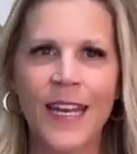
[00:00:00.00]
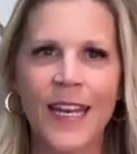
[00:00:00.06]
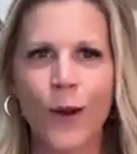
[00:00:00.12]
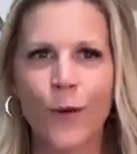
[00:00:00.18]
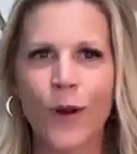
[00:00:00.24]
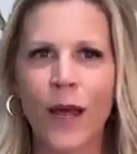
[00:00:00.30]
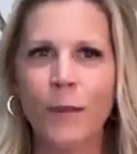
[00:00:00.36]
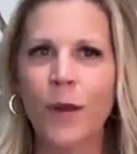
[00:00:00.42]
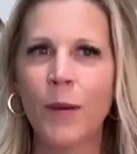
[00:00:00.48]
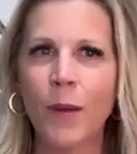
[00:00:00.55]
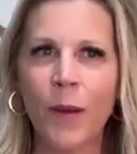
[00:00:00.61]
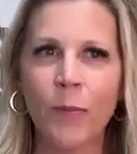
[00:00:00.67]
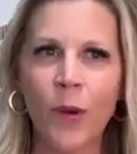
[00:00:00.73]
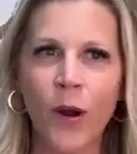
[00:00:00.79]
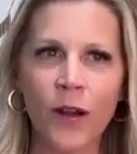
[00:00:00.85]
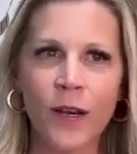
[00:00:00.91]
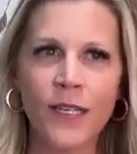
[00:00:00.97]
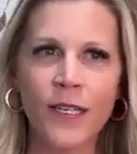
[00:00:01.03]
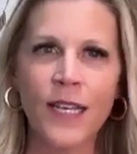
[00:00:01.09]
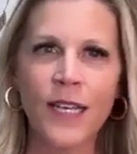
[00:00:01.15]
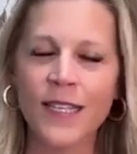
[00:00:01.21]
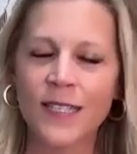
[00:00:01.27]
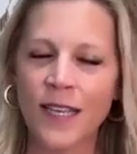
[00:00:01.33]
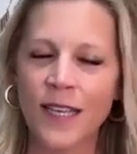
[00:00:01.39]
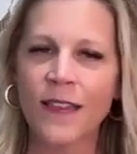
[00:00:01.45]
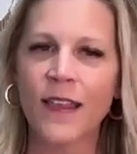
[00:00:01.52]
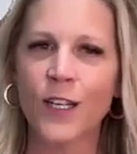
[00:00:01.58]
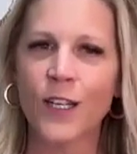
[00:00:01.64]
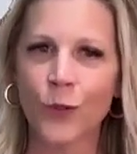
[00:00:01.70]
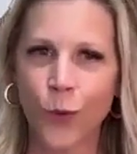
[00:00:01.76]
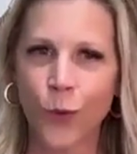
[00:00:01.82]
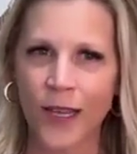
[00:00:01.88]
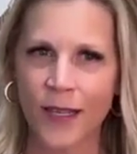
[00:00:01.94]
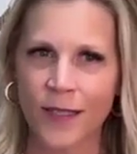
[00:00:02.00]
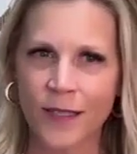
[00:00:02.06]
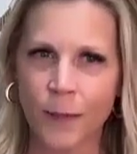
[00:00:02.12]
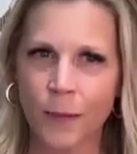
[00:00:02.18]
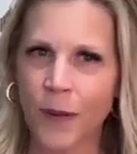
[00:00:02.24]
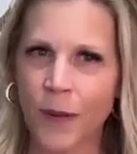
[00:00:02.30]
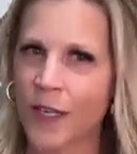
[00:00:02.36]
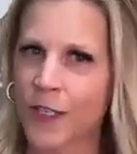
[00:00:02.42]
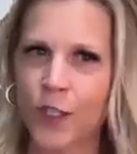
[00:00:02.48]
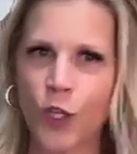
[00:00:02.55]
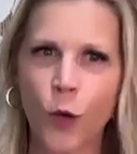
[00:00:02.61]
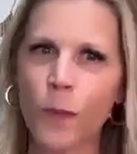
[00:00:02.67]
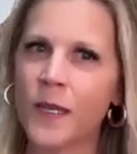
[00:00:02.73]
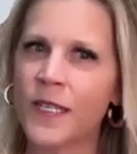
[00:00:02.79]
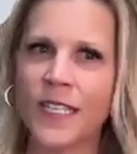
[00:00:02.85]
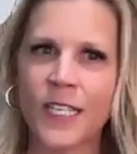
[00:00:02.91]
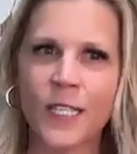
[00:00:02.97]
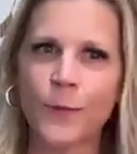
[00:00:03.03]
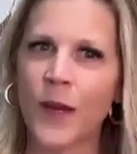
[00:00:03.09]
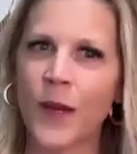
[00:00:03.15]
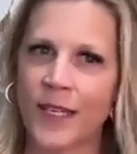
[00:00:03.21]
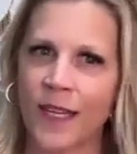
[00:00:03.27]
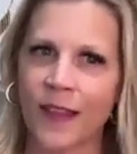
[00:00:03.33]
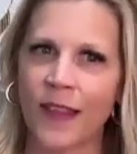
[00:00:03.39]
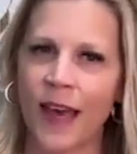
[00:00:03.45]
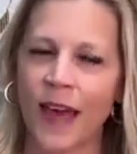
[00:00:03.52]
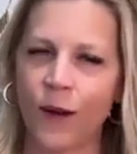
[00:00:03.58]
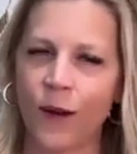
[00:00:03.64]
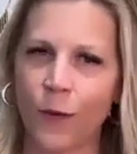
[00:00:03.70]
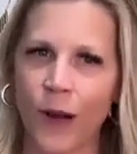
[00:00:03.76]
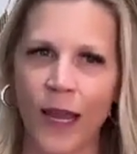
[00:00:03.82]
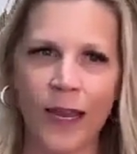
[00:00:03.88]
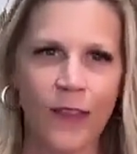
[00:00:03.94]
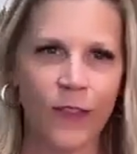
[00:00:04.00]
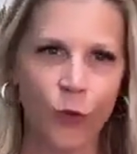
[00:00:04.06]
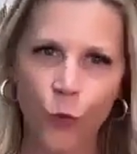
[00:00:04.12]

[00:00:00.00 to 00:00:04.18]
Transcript: Now, when I'm at my parties, I say that twice because nobody's expecting that, right?